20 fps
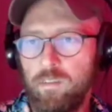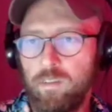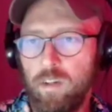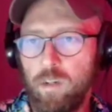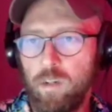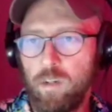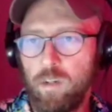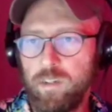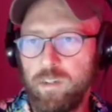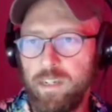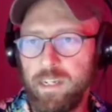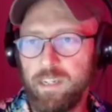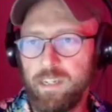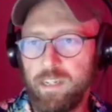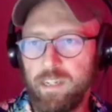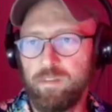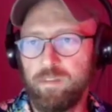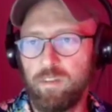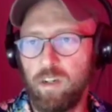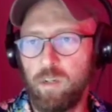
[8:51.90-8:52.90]
from
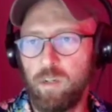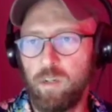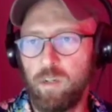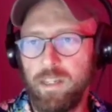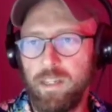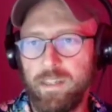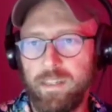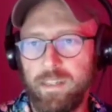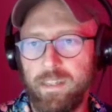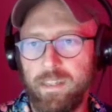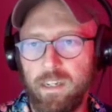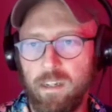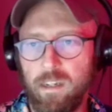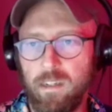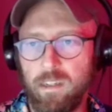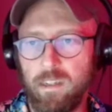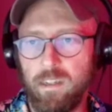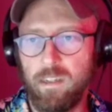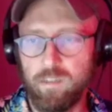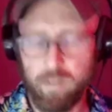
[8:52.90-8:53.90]
text from that
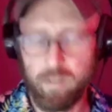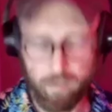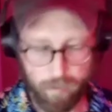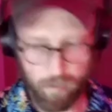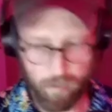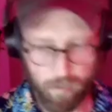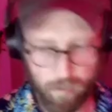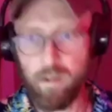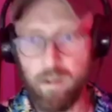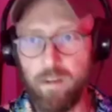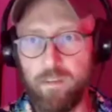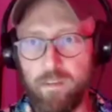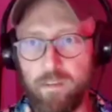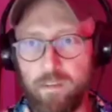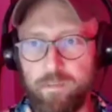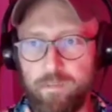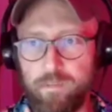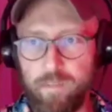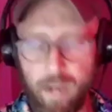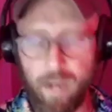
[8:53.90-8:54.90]
list
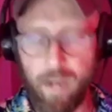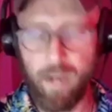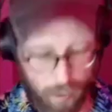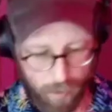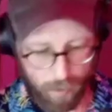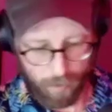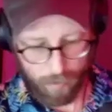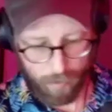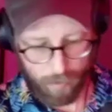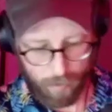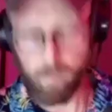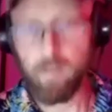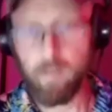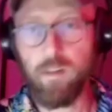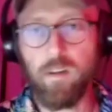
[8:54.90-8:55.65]
value.